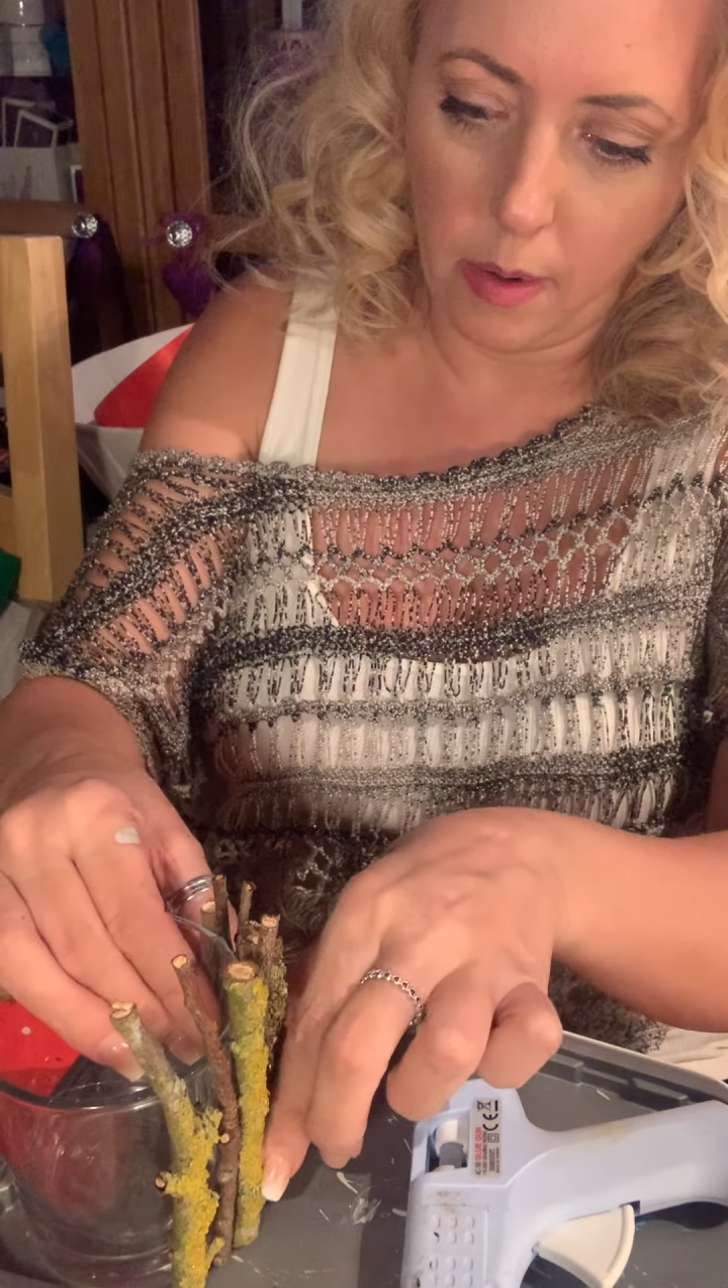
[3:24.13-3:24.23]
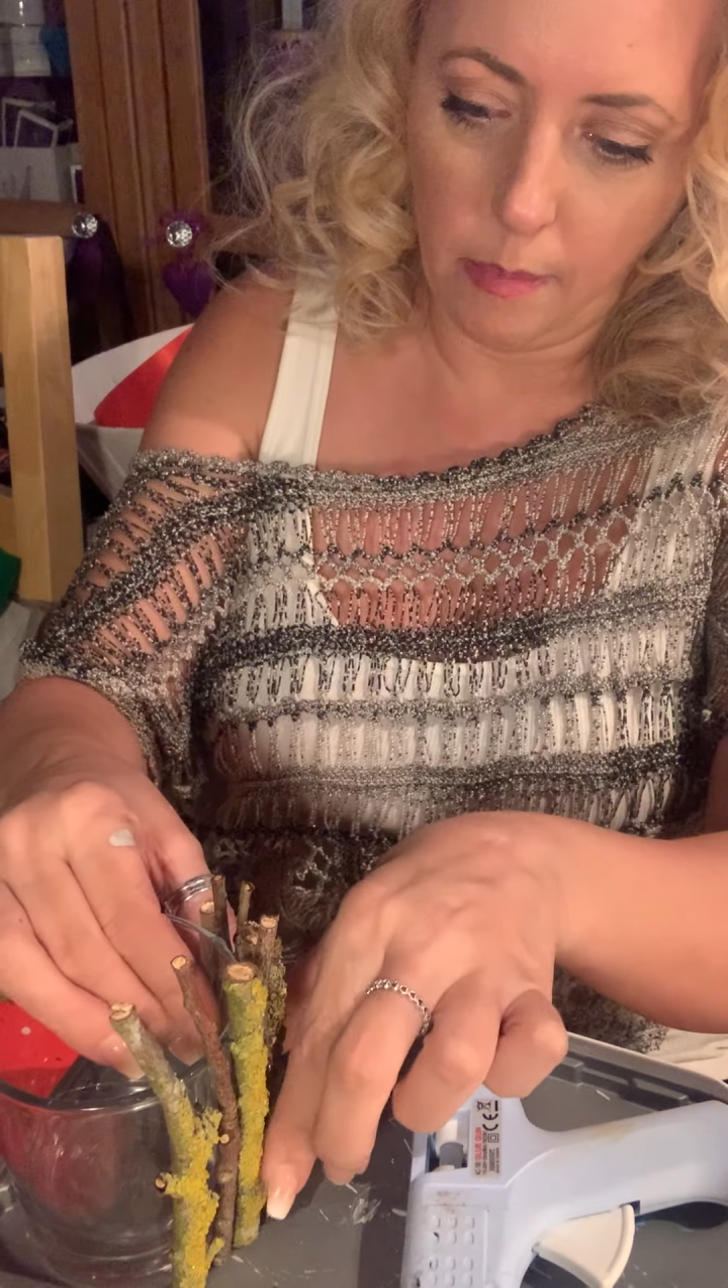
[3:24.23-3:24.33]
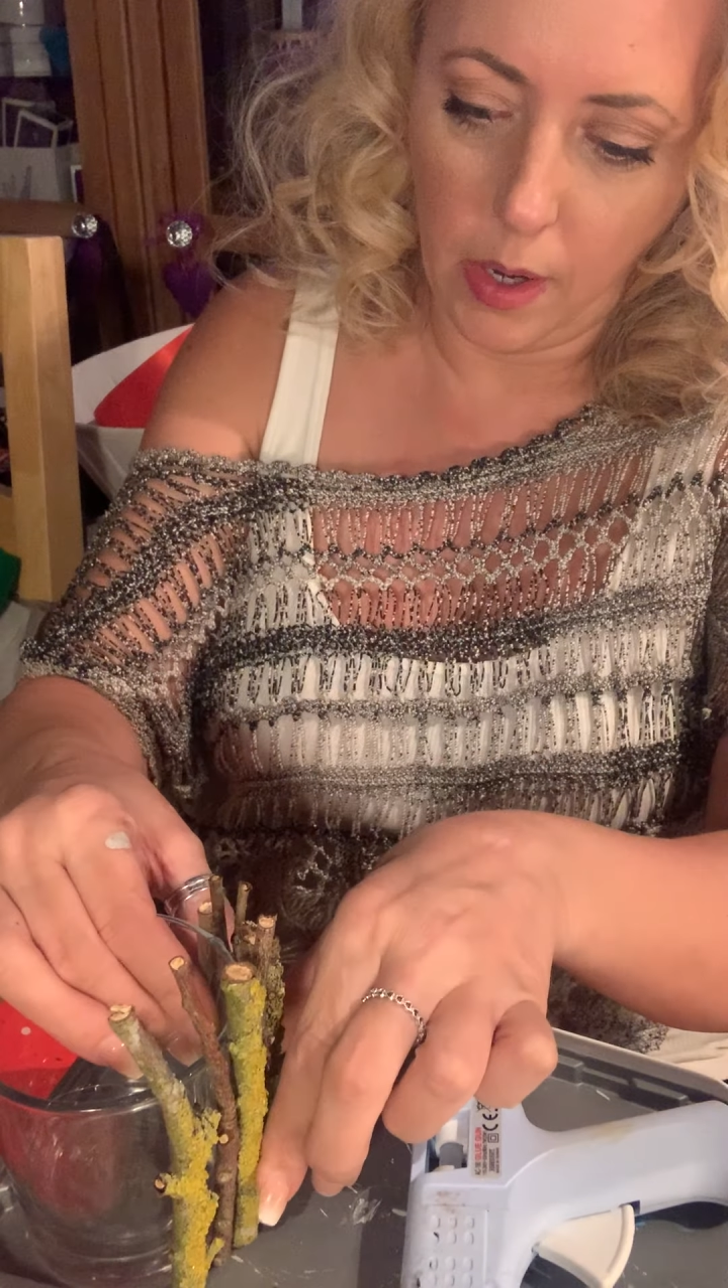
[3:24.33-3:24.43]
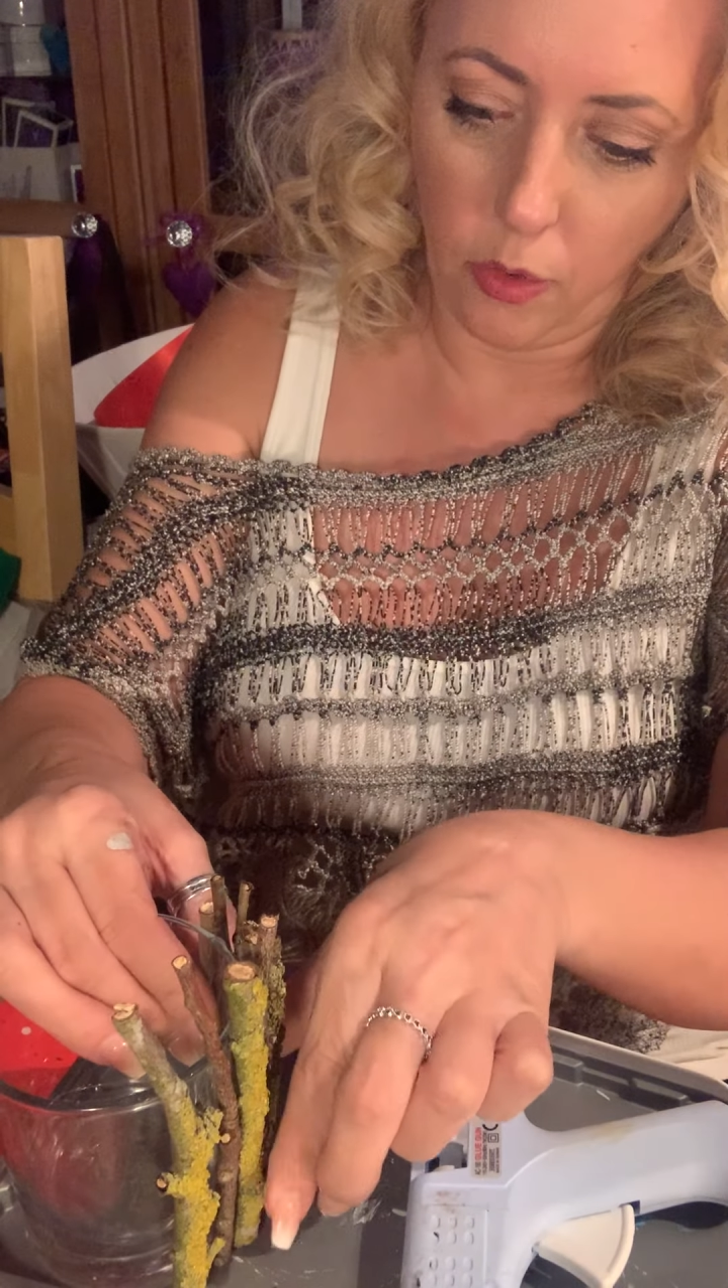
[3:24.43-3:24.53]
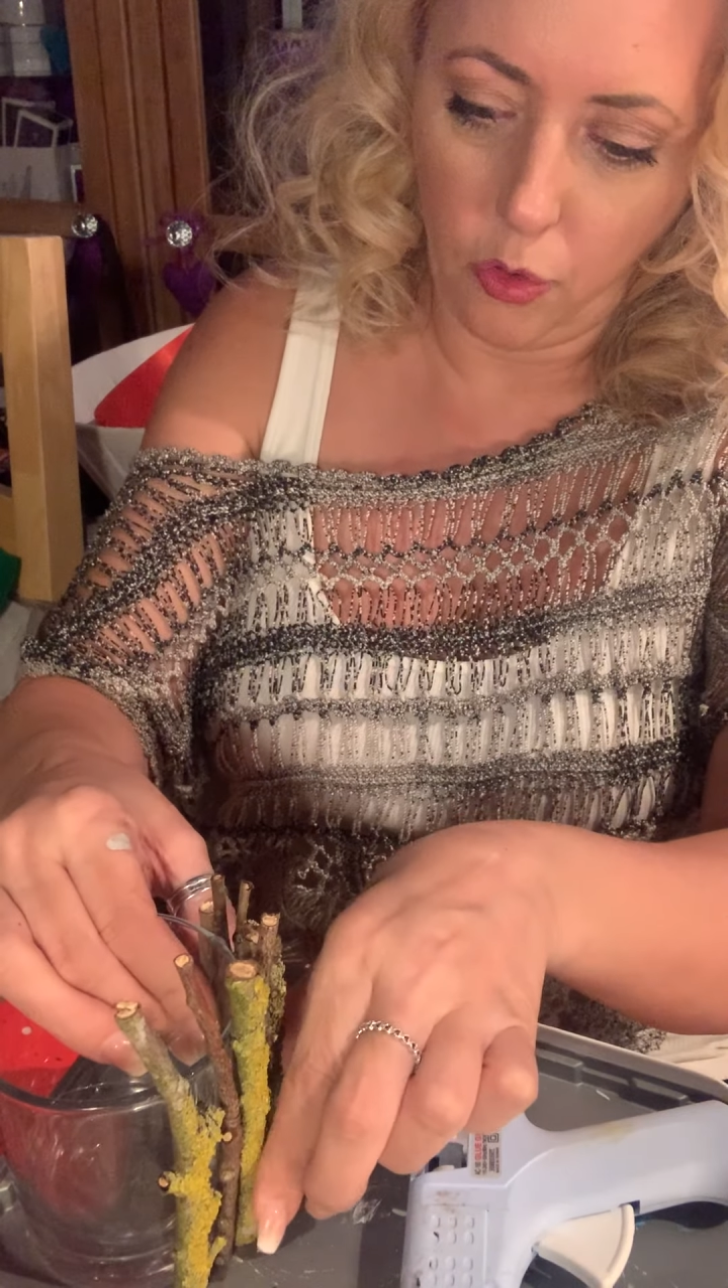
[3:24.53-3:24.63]

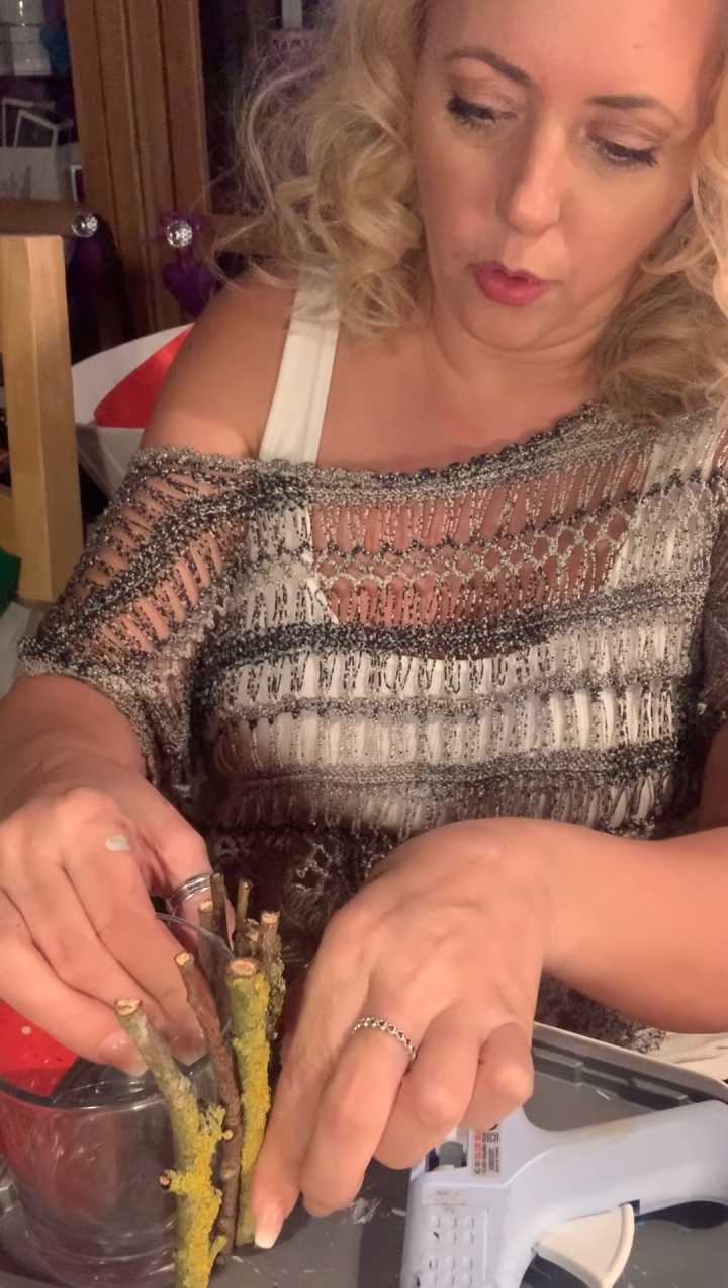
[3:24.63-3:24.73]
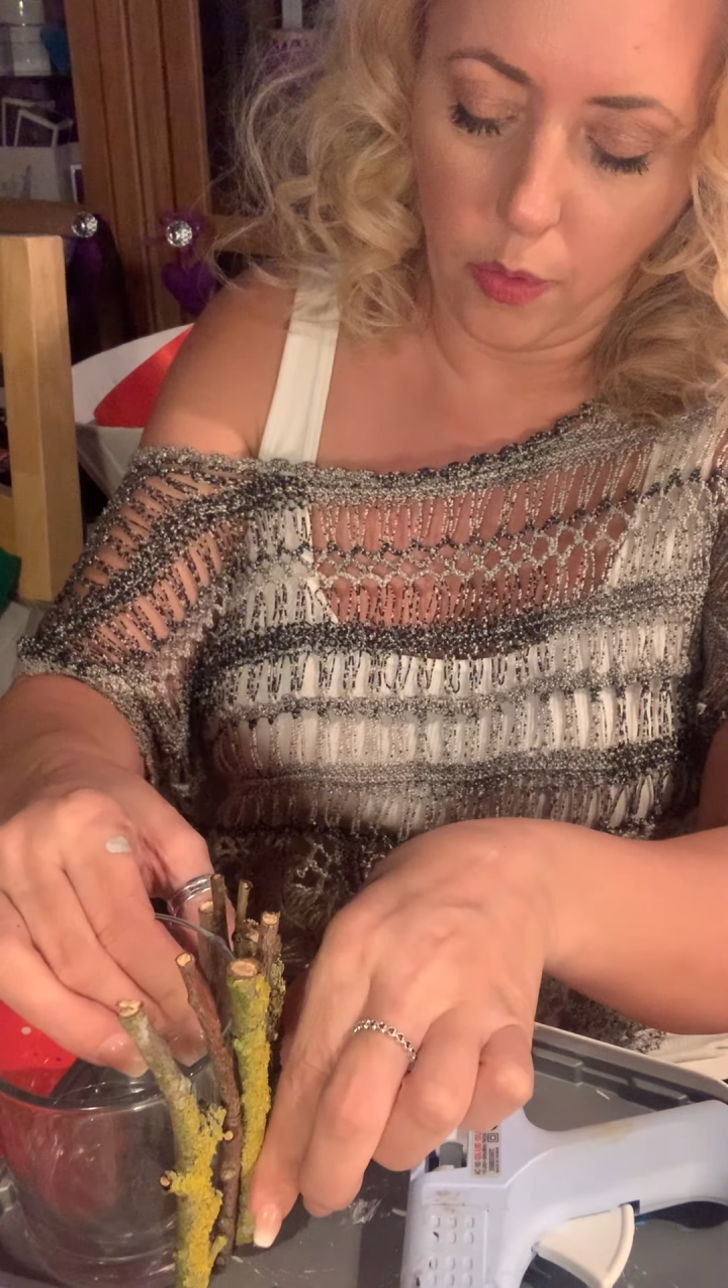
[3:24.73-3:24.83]
mixture